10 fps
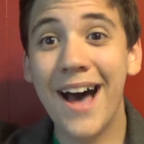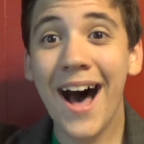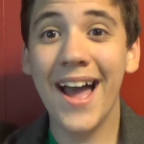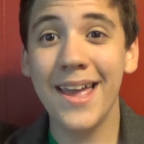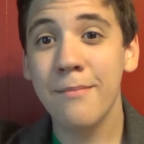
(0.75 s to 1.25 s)

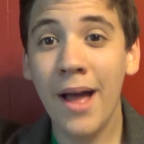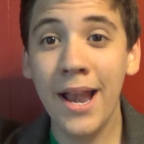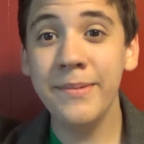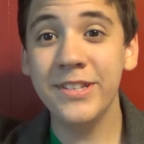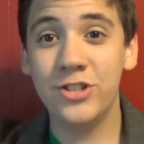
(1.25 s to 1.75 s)
Hi, my
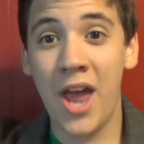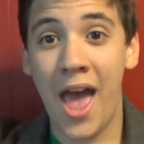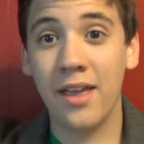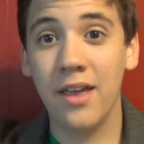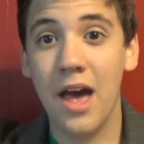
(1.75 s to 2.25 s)
name is
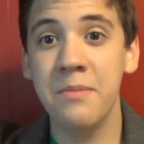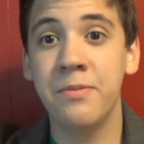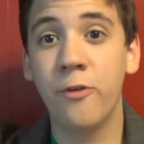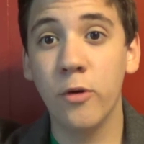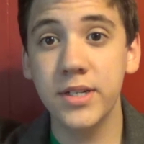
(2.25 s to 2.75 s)
Jack. I'm
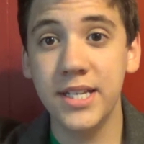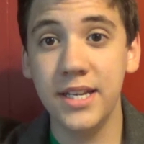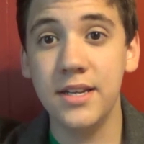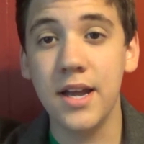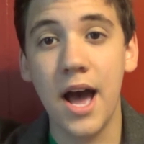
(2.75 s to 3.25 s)

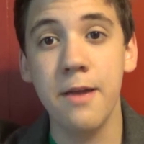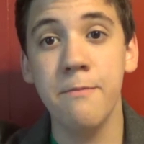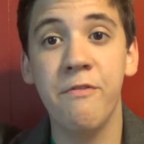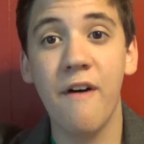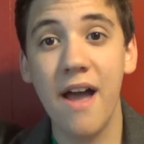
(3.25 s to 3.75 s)
14, I am
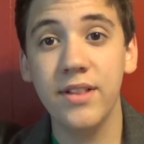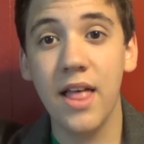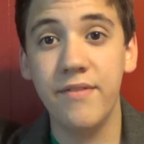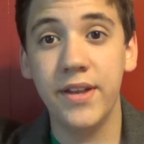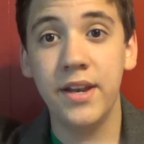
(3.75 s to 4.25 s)

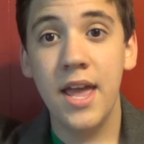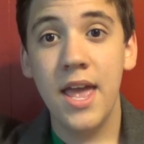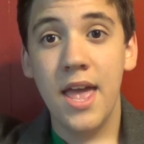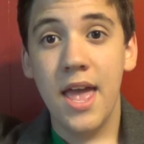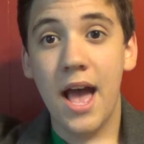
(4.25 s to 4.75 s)
5'11",
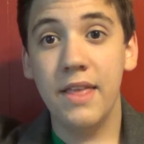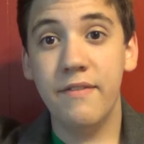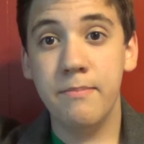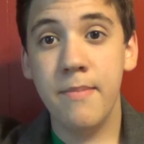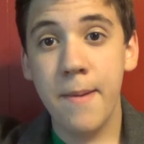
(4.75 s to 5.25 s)
I live
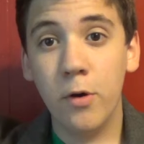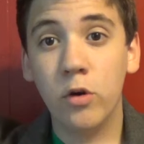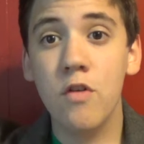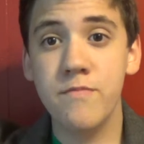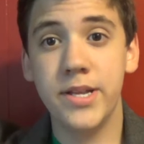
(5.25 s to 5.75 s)
in Maple
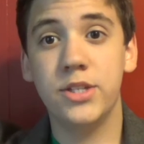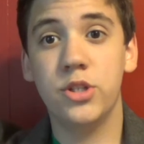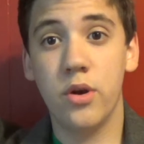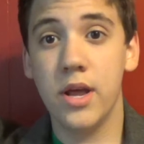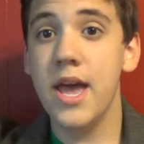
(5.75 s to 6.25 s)
Grove,
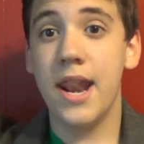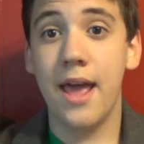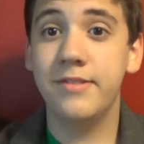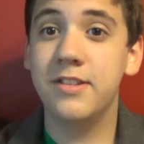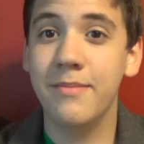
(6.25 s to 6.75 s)
Minnesota, and
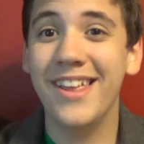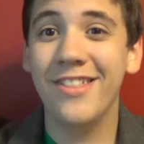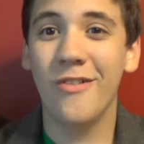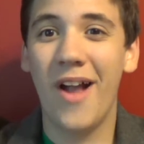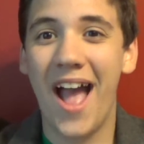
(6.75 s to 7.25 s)
I'm submitting
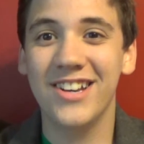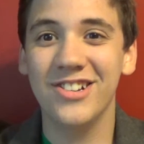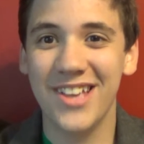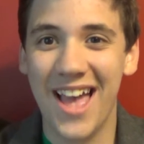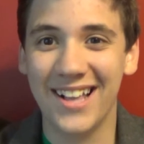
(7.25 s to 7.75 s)
through
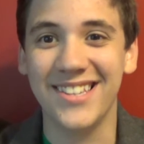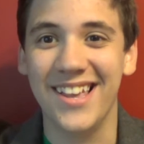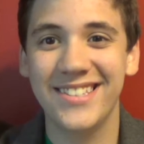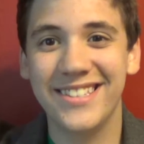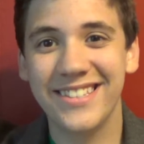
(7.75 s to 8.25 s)
Actors
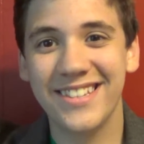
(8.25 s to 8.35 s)
Access.